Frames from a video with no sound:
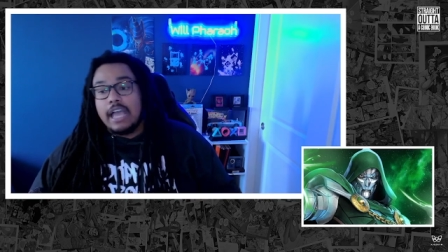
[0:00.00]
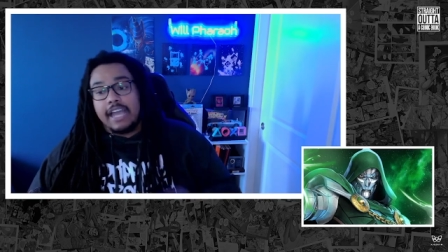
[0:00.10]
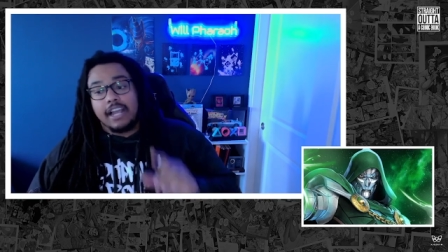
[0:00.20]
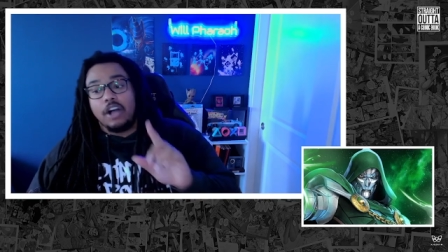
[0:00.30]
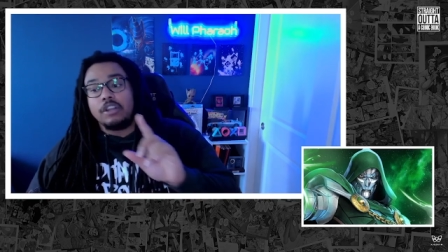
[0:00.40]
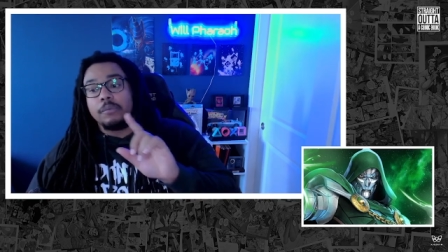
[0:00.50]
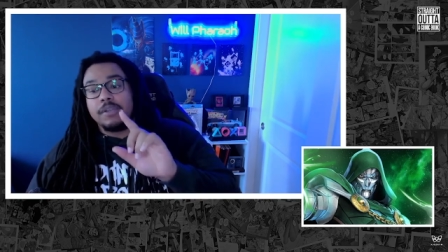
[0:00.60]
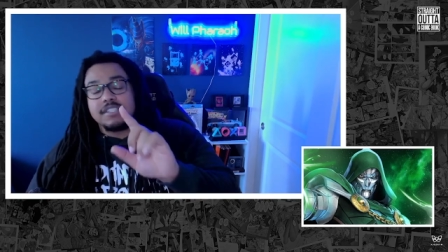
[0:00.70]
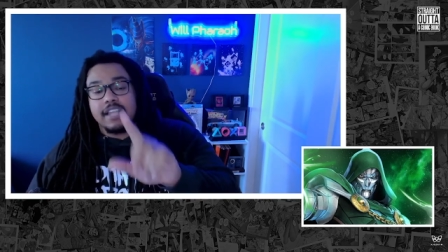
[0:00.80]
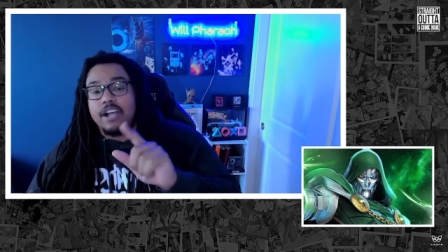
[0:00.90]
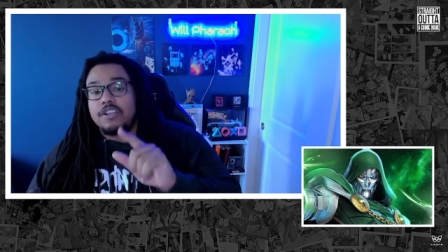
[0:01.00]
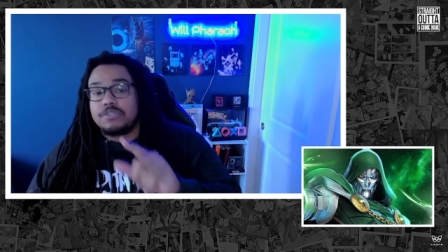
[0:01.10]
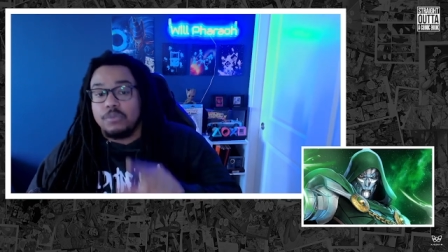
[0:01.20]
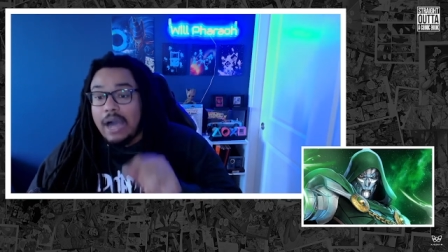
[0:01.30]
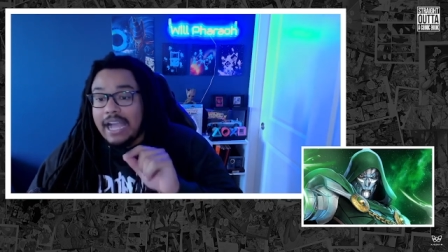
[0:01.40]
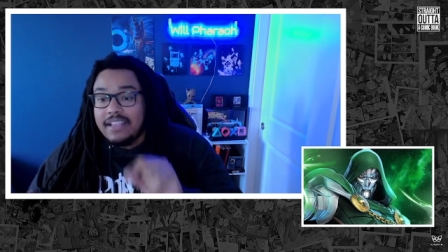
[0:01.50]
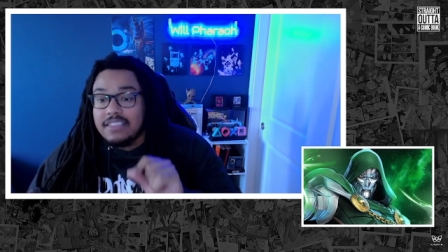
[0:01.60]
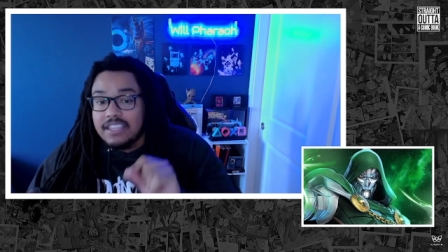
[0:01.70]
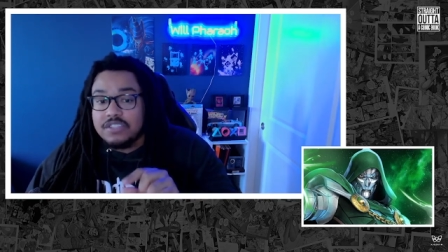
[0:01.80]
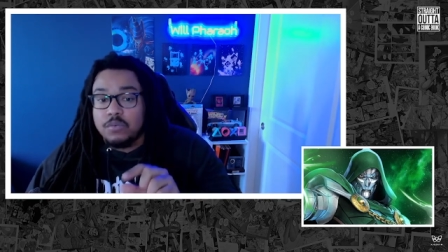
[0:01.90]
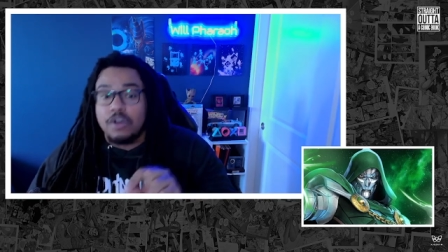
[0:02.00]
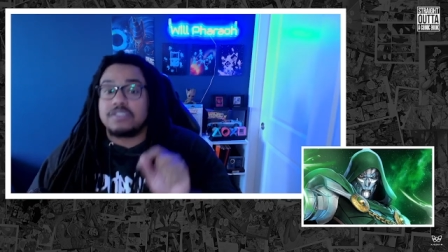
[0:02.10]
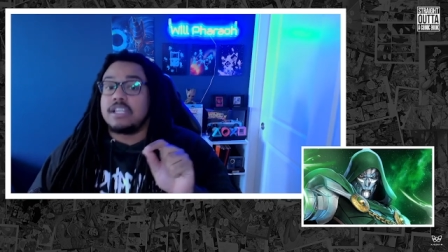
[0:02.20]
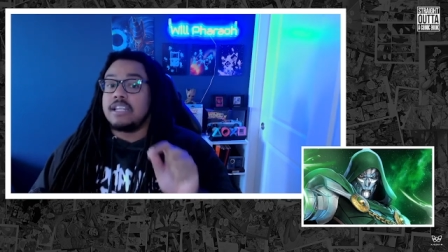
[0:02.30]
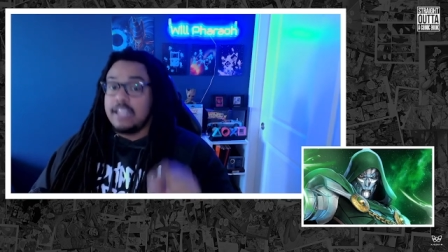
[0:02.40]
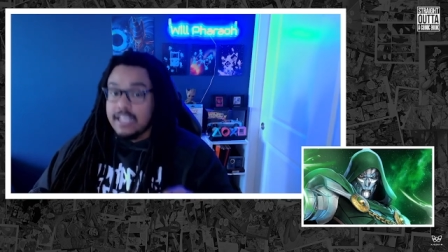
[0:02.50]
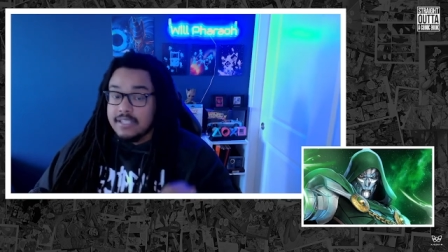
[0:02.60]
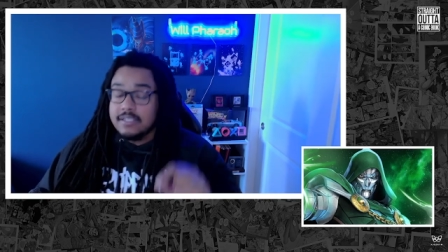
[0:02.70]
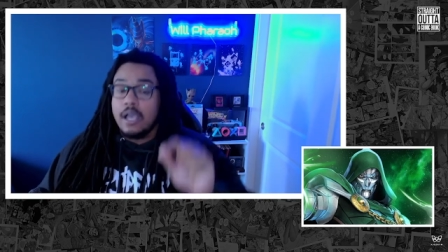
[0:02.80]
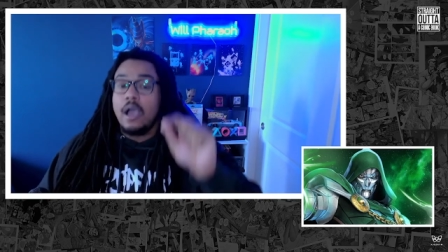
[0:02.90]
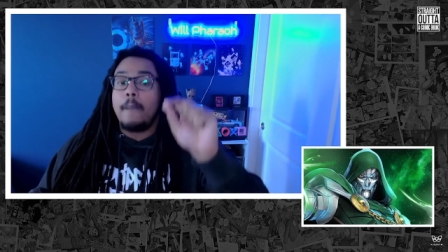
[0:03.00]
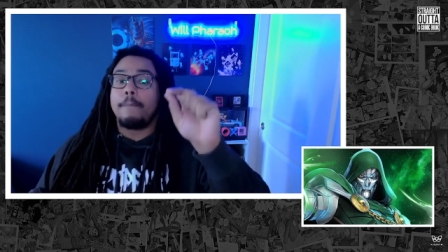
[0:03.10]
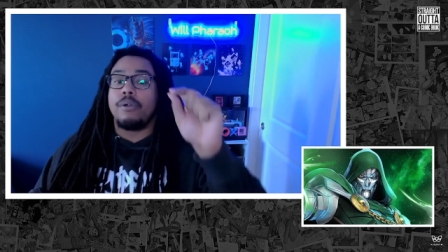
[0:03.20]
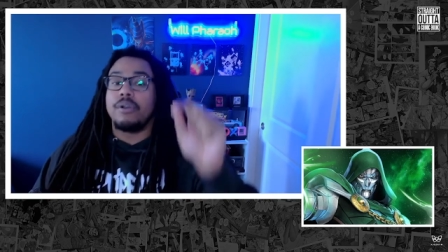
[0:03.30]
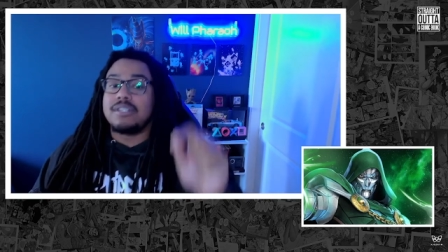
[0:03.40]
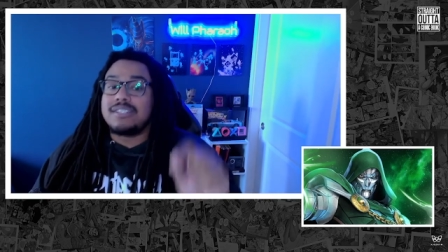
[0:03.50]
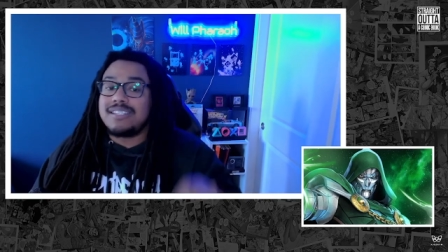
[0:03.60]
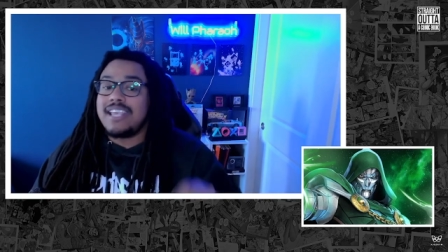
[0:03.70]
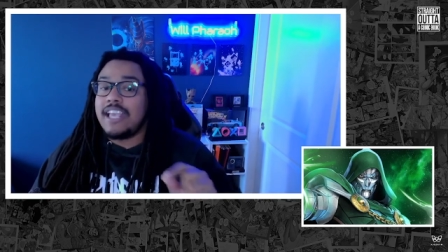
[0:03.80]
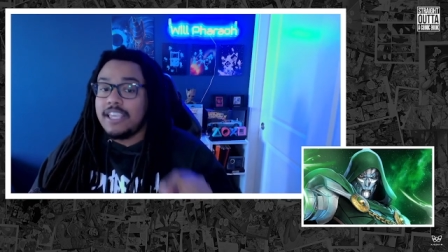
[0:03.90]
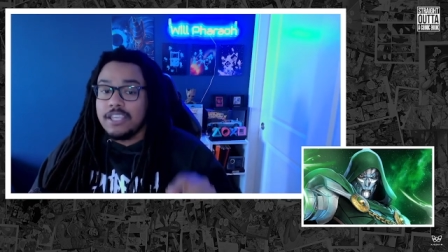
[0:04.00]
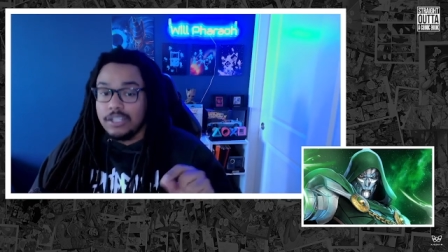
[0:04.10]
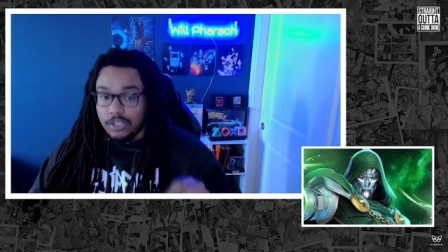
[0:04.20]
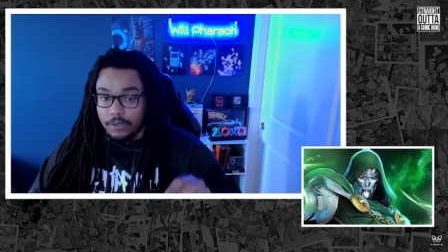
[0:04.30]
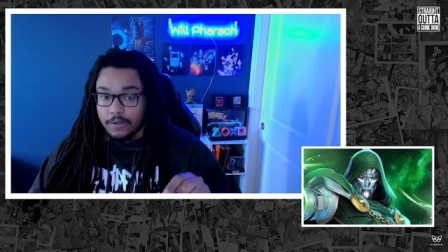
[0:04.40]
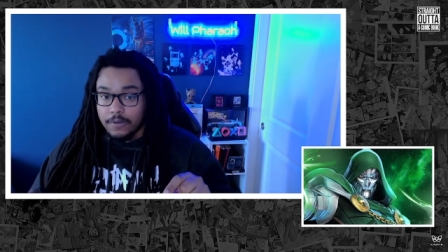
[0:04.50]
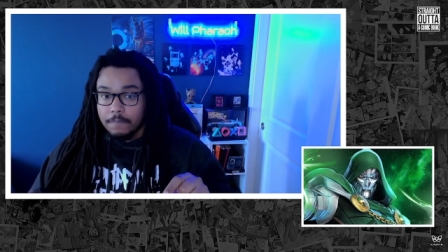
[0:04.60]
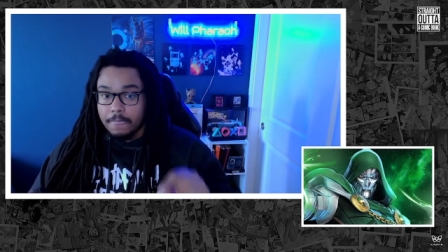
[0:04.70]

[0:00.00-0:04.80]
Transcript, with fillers: And the only reason else why this works in this particular